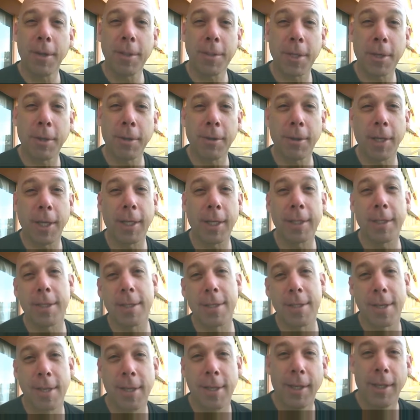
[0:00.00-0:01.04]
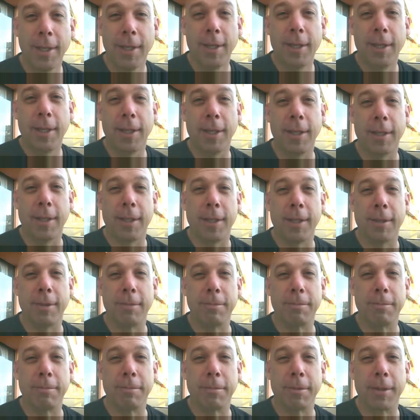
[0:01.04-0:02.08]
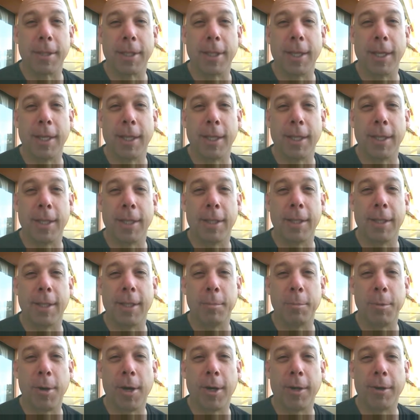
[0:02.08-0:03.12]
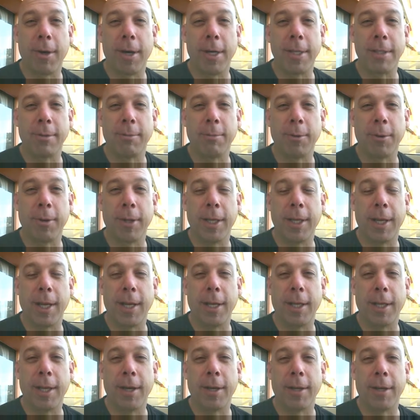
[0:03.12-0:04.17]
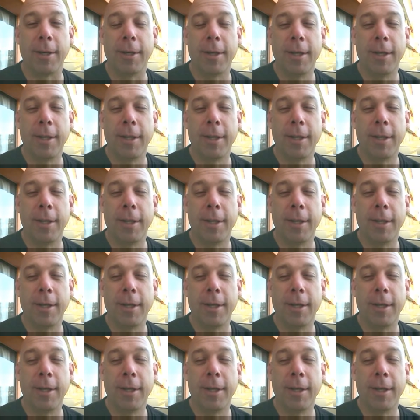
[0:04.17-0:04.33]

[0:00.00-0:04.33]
So that's kind of the progress for the day there.